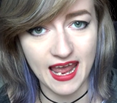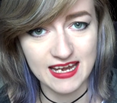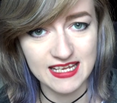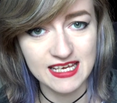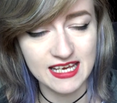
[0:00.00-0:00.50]

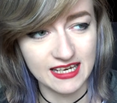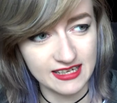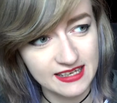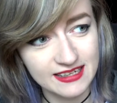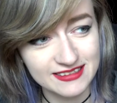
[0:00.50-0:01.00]
any
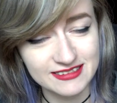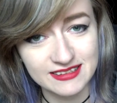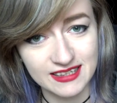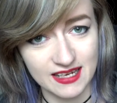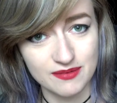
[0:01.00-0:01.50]
idiot
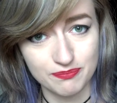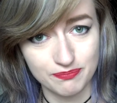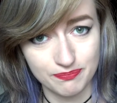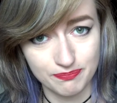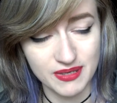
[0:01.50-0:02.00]
can
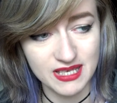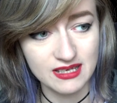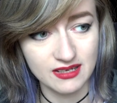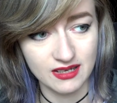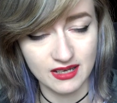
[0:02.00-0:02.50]

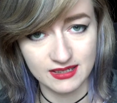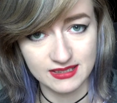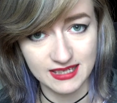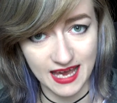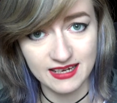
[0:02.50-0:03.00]
be a
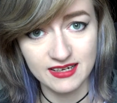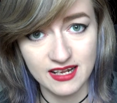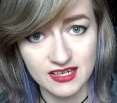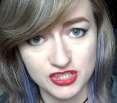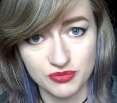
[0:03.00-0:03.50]

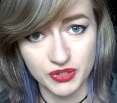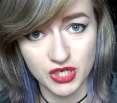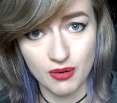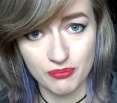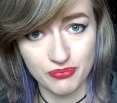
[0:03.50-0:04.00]
candidate to become